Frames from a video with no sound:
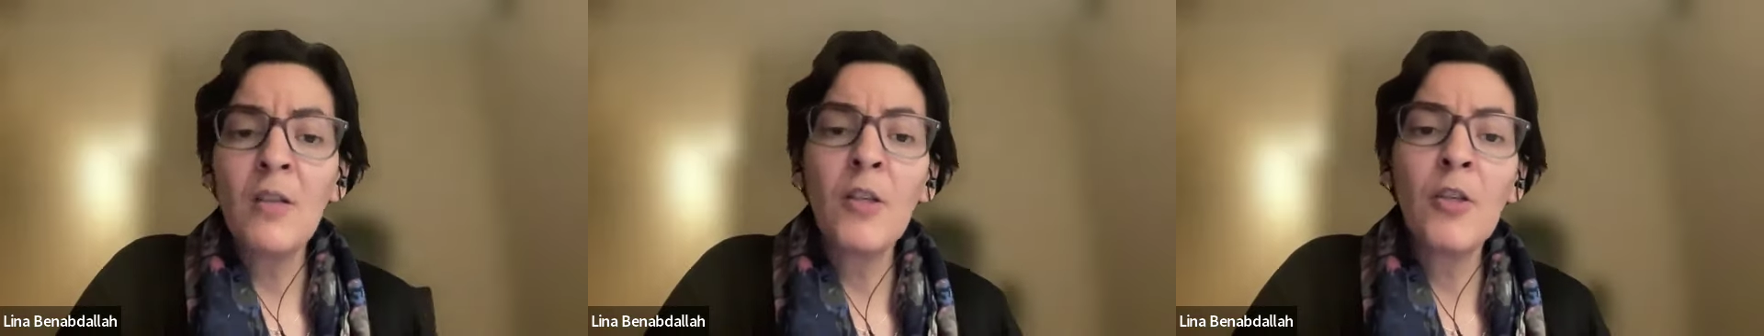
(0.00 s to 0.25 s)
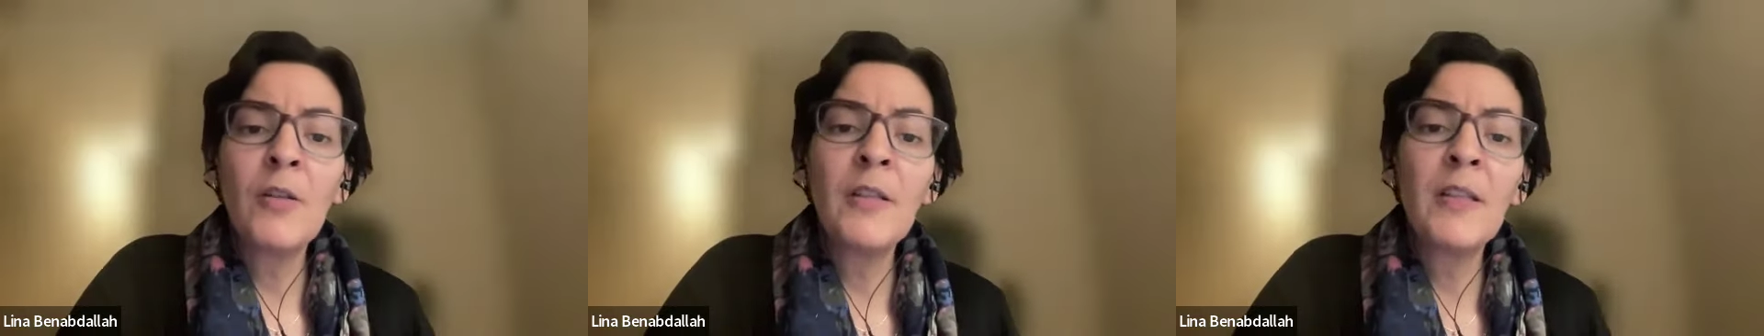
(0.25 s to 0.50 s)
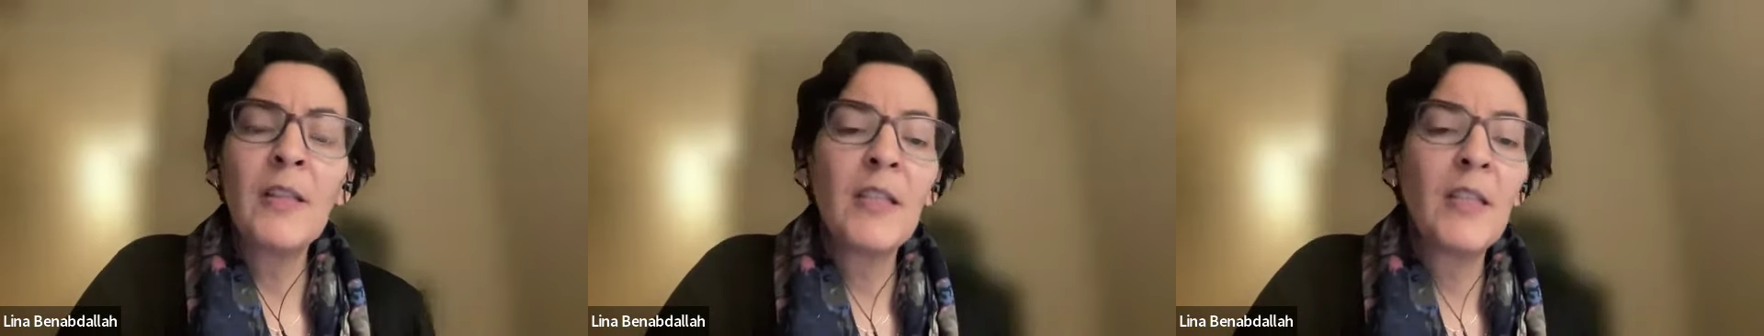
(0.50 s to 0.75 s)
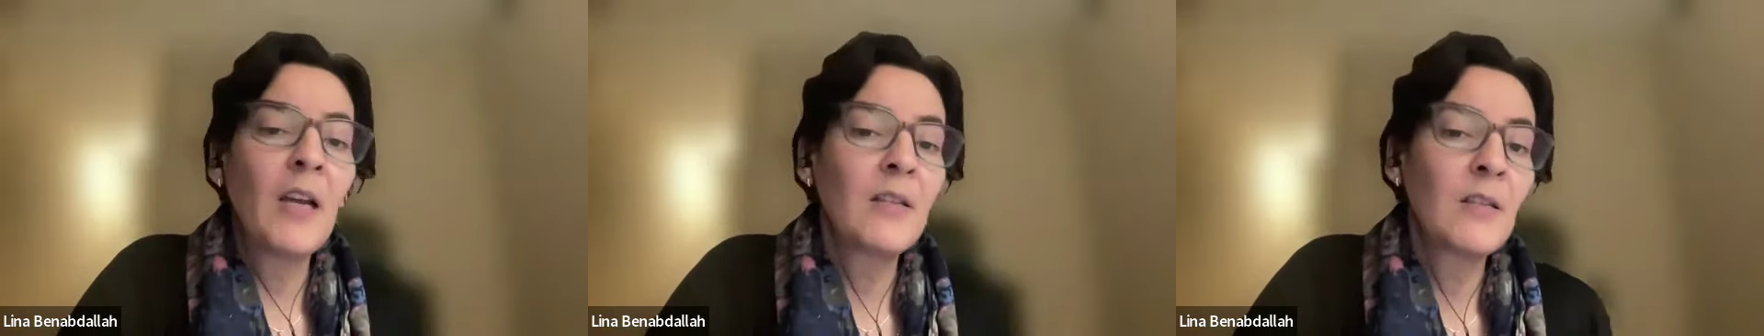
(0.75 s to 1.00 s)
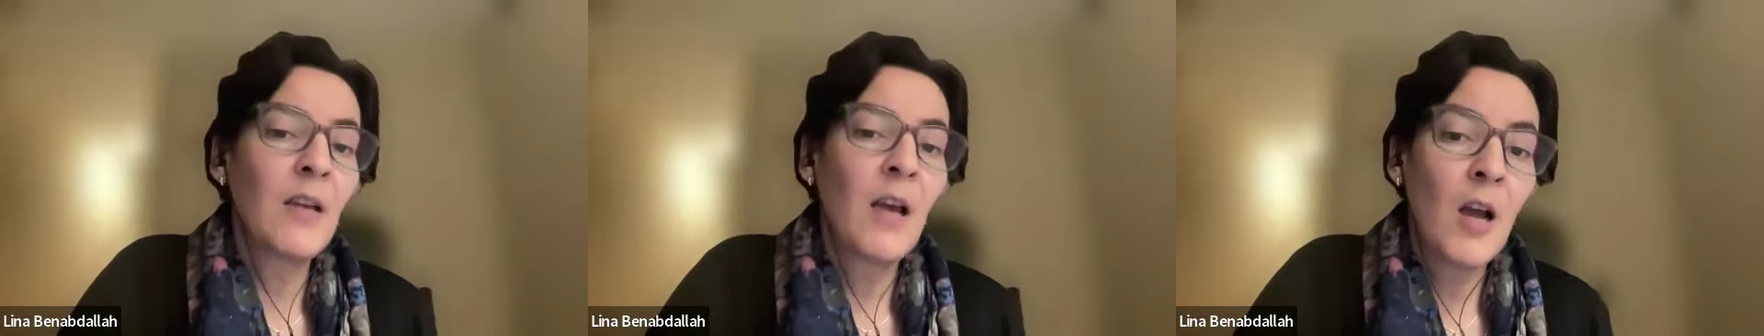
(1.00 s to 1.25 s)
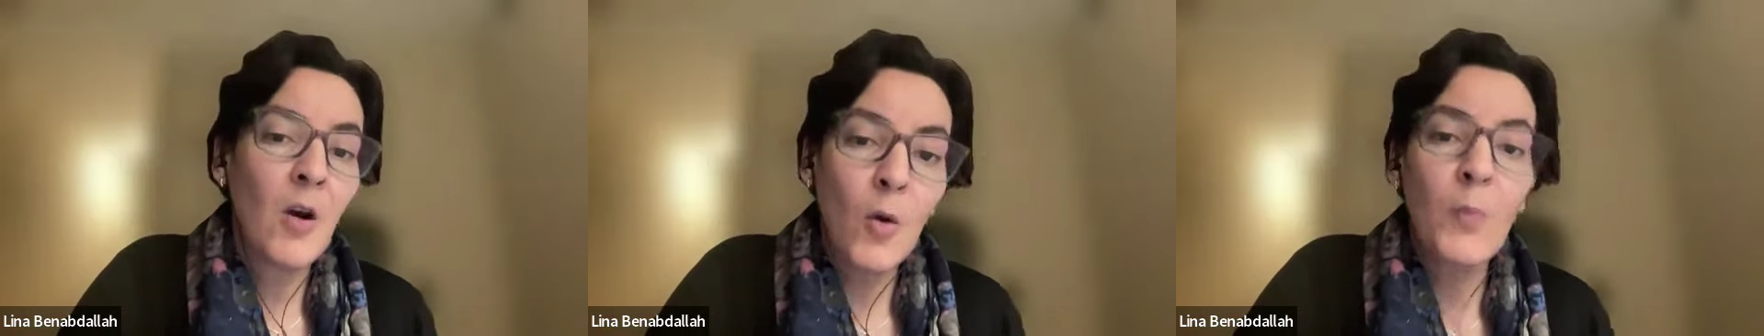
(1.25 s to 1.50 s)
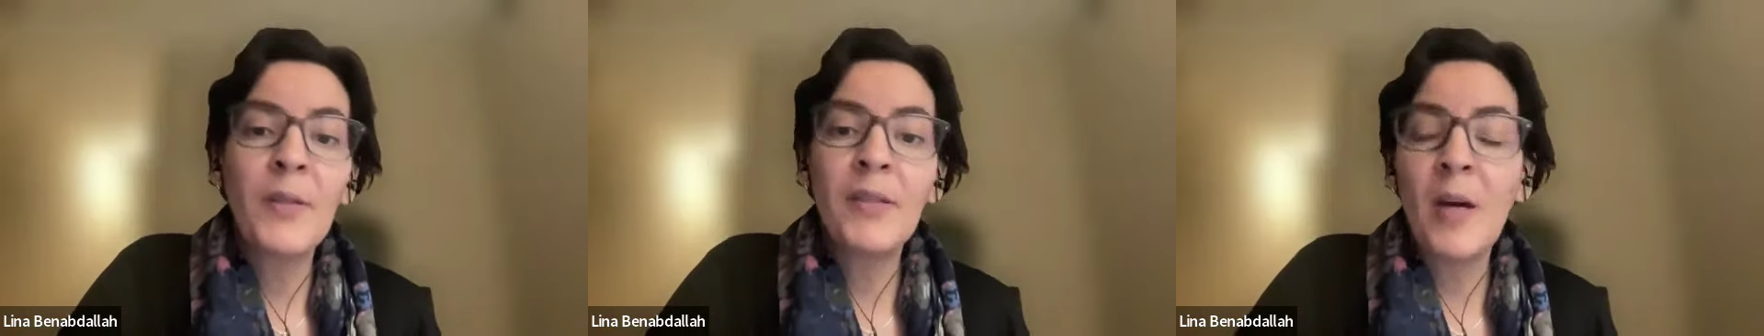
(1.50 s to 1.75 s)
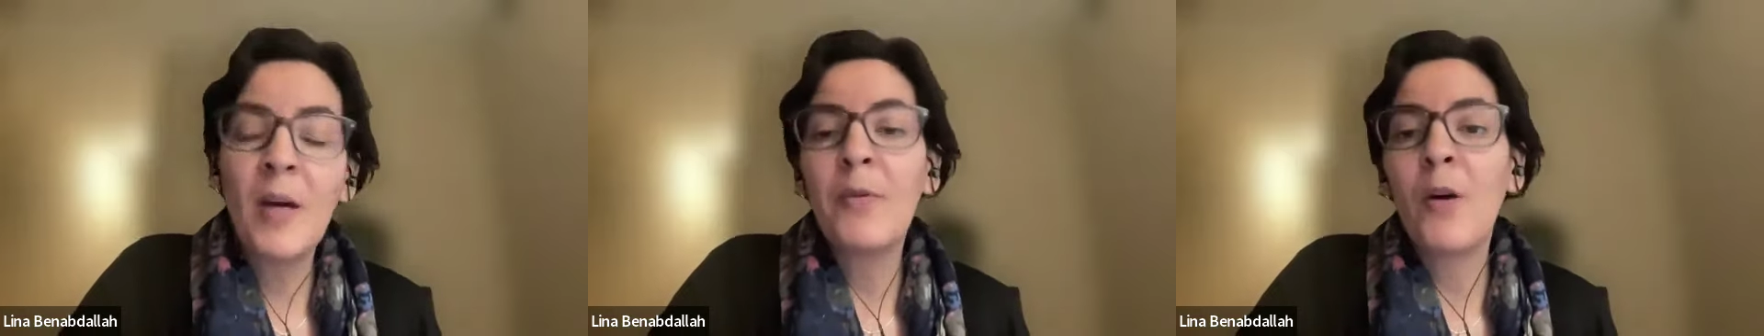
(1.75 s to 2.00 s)
currently has opened
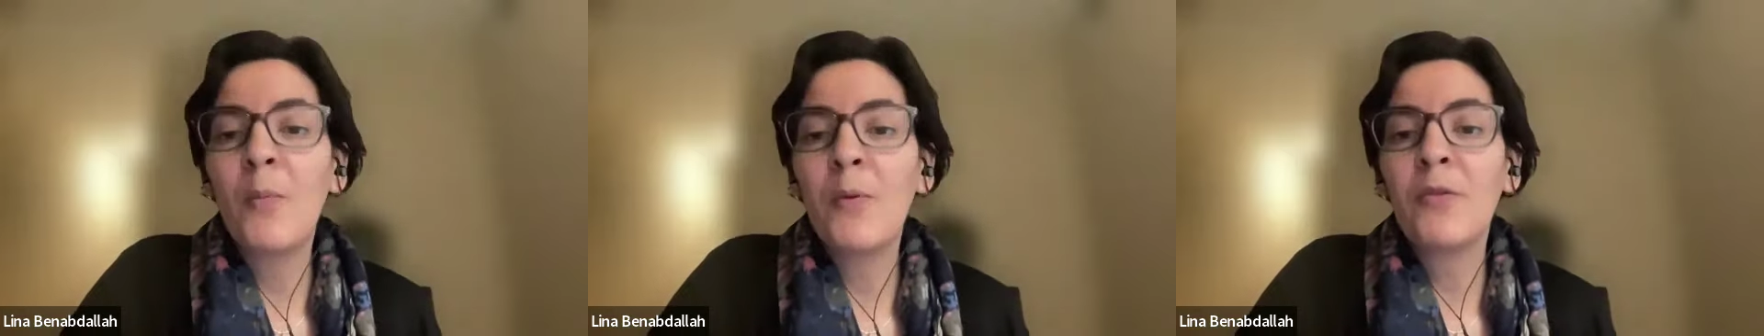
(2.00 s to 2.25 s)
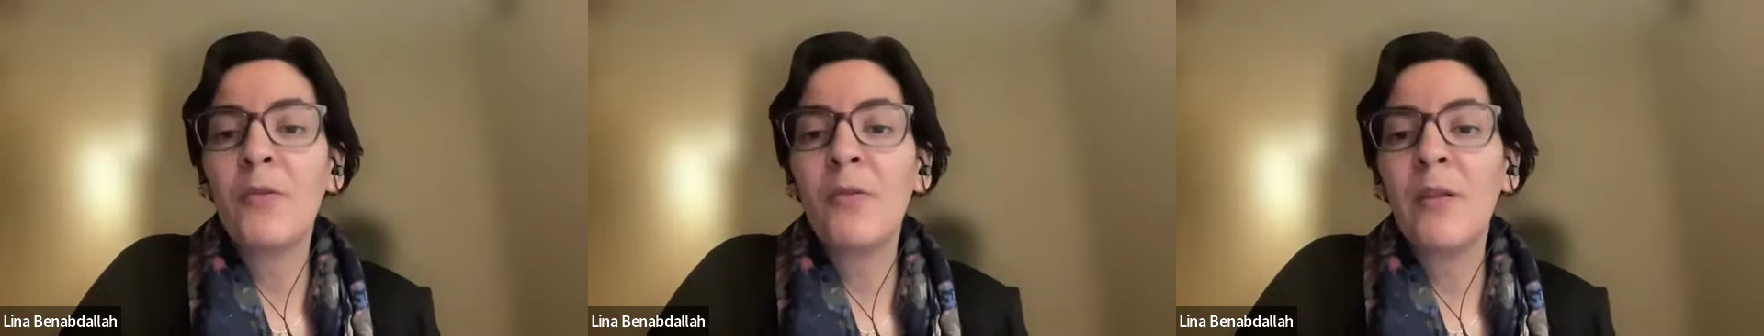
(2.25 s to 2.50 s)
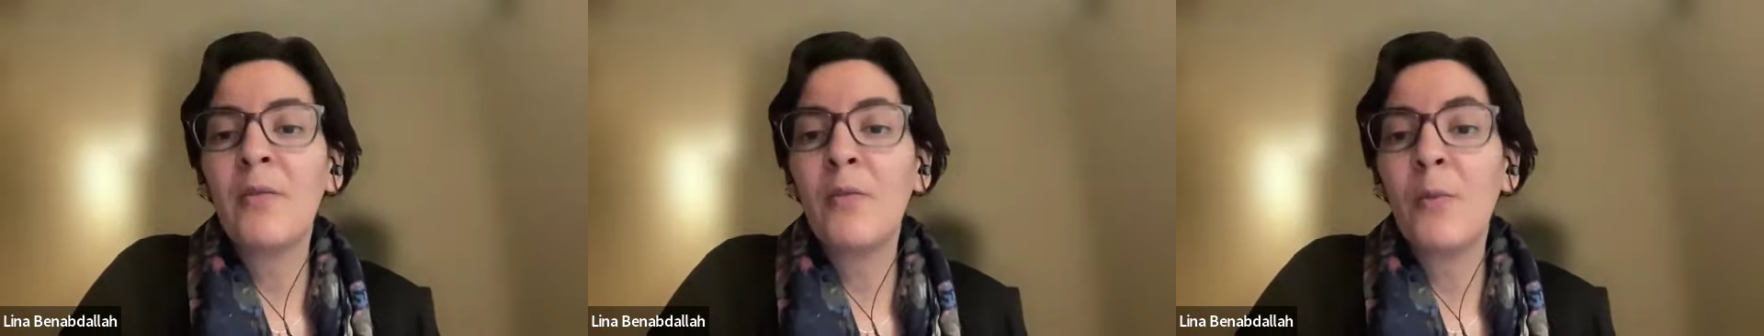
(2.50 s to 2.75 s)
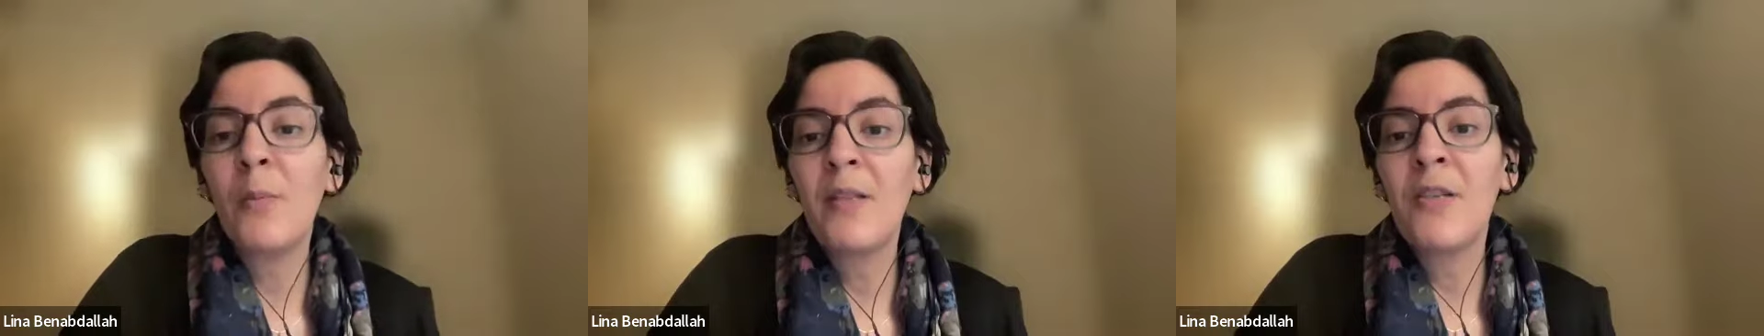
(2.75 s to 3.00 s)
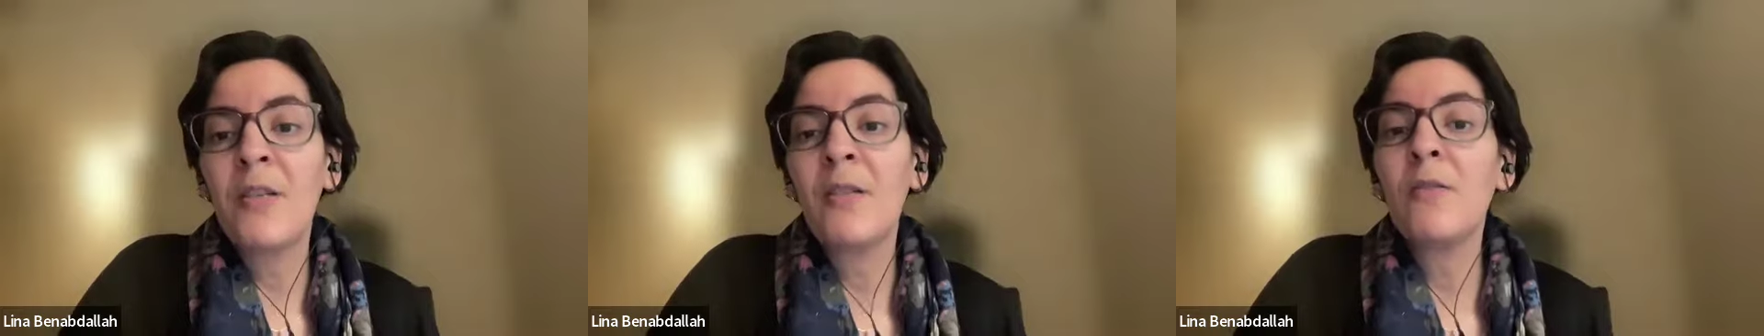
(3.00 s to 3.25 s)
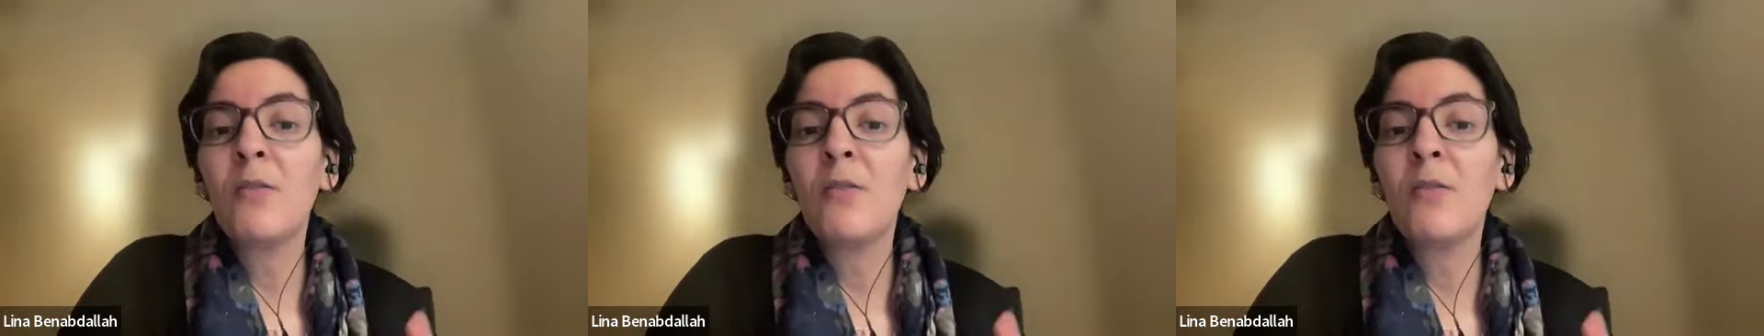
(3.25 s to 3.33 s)
up an opportunity for Beijing